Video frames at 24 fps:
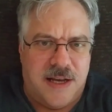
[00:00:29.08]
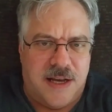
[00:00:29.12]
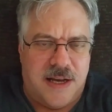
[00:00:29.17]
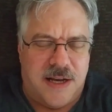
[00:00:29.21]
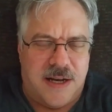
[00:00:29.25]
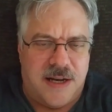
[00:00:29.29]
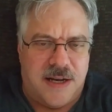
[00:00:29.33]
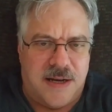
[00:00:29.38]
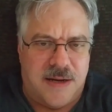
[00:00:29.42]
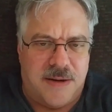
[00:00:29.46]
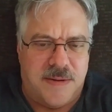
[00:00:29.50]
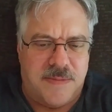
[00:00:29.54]

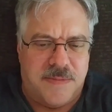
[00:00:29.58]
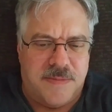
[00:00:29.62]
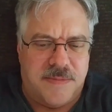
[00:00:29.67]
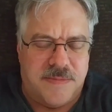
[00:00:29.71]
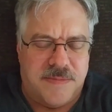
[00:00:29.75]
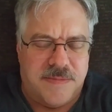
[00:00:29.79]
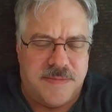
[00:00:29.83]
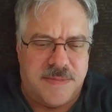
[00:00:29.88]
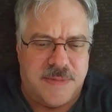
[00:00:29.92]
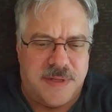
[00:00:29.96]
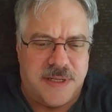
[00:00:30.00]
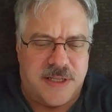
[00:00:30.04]
um,
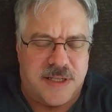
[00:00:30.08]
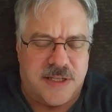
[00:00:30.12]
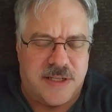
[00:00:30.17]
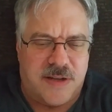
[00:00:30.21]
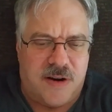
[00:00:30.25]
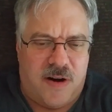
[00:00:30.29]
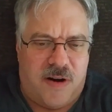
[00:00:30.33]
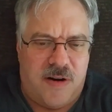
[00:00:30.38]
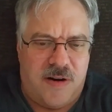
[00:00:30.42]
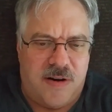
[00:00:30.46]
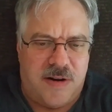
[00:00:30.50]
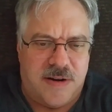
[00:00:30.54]

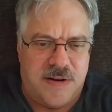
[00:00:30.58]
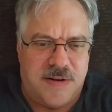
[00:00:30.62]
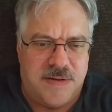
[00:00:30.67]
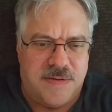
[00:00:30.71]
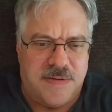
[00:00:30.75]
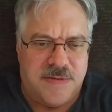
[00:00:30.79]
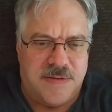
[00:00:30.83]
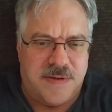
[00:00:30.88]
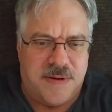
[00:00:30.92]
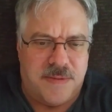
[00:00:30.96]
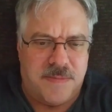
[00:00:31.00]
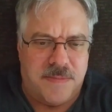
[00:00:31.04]
starting
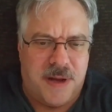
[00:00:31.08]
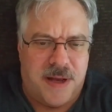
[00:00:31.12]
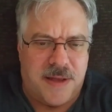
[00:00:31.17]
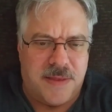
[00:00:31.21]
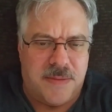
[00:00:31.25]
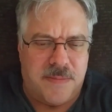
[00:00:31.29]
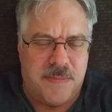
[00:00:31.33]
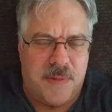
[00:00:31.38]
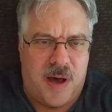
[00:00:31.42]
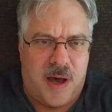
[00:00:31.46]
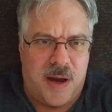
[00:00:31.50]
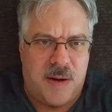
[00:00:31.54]
about
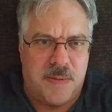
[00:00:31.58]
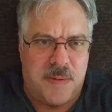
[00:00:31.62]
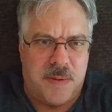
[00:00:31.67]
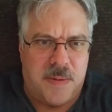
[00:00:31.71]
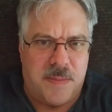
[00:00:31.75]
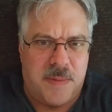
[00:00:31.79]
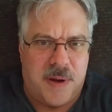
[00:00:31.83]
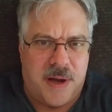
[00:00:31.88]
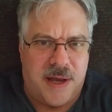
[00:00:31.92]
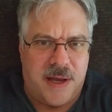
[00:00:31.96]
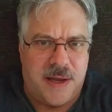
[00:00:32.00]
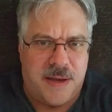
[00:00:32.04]
the bottom of
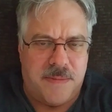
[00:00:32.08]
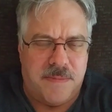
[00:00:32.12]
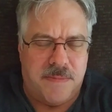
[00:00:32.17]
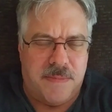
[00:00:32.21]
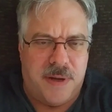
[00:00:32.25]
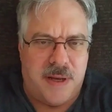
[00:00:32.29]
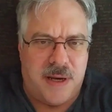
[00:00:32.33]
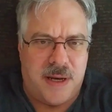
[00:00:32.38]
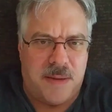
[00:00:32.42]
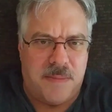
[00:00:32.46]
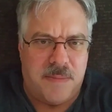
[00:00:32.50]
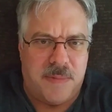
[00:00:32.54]
my
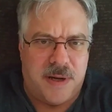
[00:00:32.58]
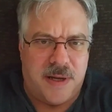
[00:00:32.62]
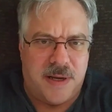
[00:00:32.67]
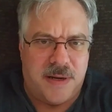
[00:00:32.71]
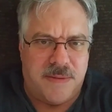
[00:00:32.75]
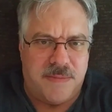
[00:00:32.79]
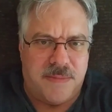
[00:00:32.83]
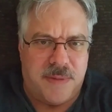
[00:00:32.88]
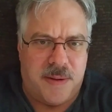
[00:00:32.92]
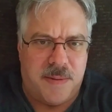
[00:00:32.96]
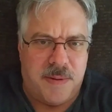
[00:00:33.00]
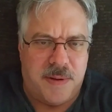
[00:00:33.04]
belly
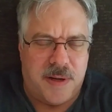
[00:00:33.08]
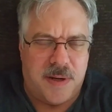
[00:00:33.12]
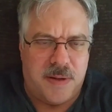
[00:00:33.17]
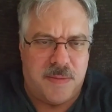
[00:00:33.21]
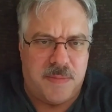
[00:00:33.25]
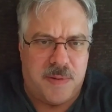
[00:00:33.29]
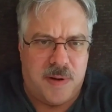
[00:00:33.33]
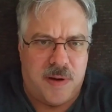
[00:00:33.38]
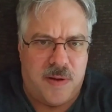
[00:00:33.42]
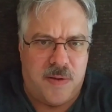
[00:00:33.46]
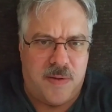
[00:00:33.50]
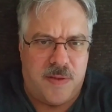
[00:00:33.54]
button, maybe a little
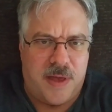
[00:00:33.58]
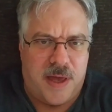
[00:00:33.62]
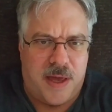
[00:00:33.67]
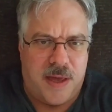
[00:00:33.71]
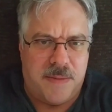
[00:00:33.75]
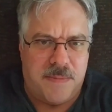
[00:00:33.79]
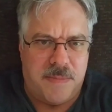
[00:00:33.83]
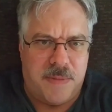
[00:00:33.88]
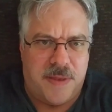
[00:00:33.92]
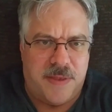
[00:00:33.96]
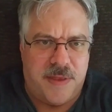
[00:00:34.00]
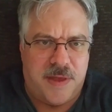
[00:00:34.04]
below that,
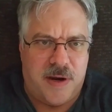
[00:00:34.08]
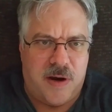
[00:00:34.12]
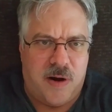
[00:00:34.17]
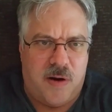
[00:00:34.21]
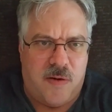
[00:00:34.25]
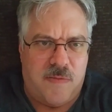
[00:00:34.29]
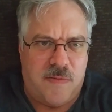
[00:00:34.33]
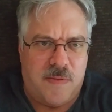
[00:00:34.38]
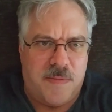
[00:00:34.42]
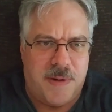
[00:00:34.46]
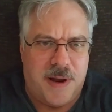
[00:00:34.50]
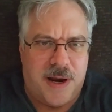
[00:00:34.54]
and then
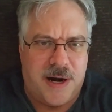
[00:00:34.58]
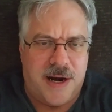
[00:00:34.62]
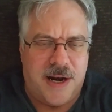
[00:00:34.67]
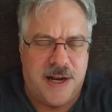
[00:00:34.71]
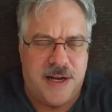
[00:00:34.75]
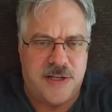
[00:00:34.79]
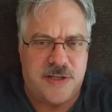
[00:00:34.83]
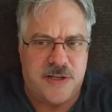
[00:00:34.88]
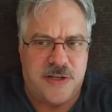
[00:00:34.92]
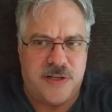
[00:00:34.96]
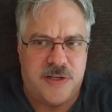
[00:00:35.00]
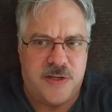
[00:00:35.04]
over about an
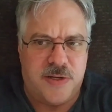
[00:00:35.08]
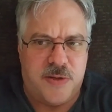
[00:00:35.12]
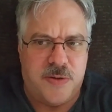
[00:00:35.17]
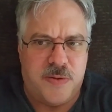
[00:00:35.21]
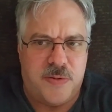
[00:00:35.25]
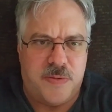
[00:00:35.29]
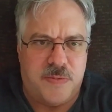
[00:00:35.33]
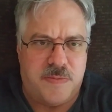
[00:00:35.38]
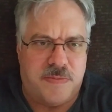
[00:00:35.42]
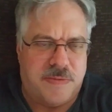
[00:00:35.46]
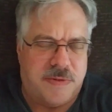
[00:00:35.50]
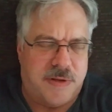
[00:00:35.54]
inch or
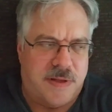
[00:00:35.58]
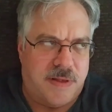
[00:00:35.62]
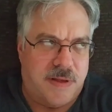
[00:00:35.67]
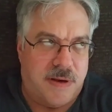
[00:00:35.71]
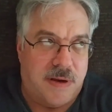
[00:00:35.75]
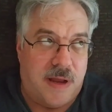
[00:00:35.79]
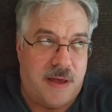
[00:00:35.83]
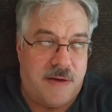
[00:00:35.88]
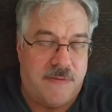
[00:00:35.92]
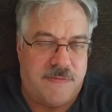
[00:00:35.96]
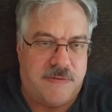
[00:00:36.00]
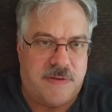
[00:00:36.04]
two to the
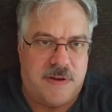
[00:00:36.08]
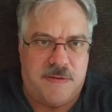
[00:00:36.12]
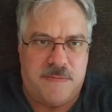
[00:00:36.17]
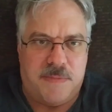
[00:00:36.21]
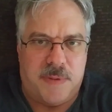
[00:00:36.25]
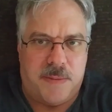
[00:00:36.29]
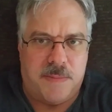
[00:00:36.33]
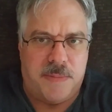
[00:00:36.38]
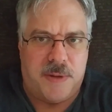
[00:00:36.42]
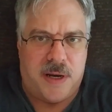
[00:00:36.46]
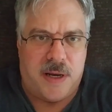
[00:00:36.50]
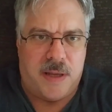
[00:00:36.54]
left of
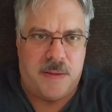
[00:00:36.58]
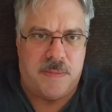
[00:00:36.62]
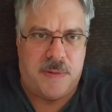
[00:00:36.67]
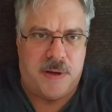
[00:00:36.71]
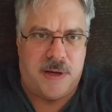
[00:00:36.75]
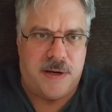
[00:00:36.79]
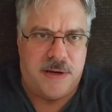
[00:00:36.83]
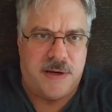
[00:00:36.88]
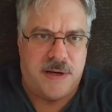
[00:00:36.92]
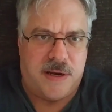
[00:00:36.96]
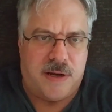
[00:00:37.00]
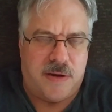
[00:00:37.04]
my belly
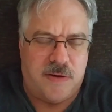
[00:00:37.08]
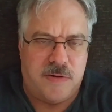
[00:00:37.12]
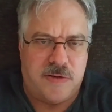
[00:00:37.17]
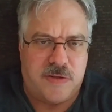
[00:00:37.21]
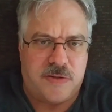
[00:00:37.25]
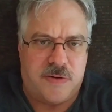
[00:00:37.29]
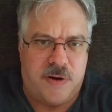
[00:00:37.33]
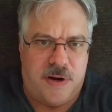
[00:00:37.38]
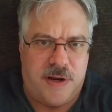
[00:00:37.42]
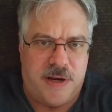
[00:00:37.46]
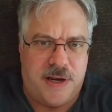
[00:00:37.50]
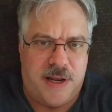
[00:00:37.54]
button and goes
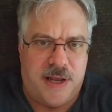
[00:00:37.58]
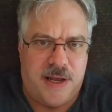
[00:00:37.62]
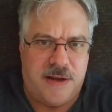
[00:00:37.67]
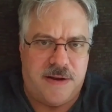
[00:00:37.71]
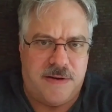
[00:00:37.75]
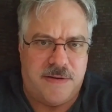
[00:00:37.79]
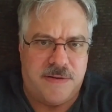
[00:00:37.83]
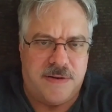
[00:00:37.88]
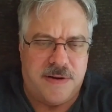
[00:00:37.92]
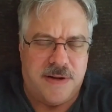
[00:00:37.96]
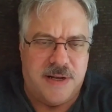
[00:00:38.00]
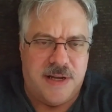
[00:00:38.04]
straight
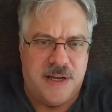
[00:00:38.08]
down.